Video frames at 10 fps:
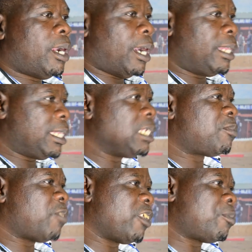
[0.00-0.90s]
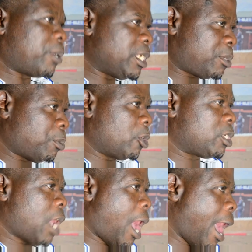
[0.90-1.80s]
And these 5 principles
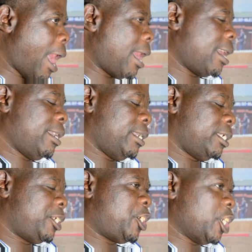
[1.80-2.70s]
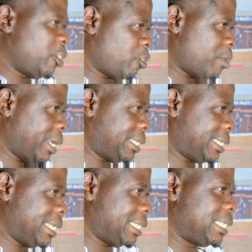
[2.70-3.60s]
are change of
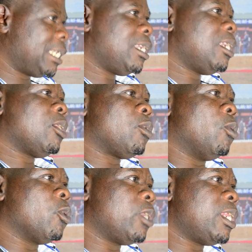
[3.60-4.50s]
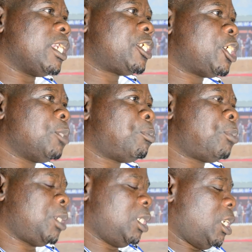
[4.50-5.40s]
mindset, good leadership,
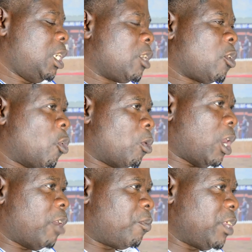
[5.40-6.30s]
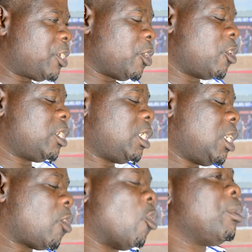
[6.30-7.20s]
vision,
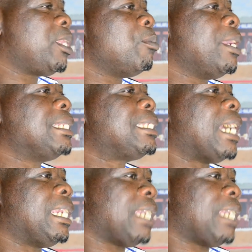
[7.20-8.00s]
commitment, and